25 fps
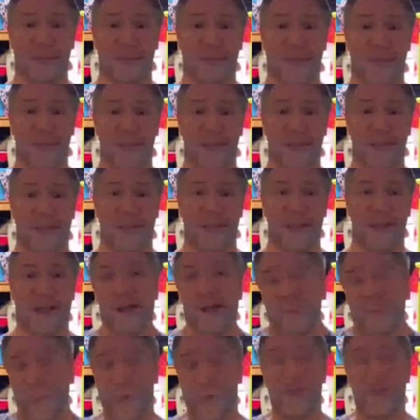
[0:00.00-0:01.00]
It'd
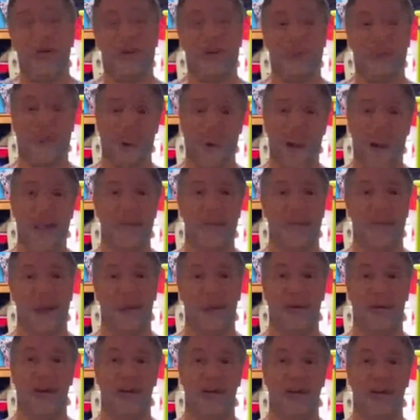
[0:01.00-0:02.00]
be great to be
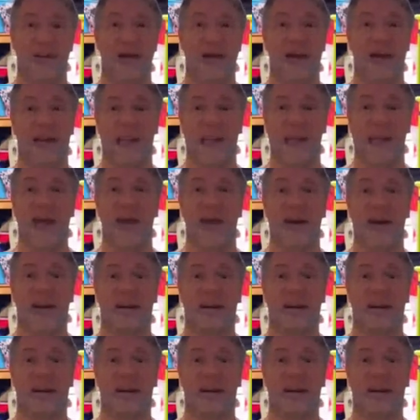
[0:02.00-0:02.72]
able to do that again.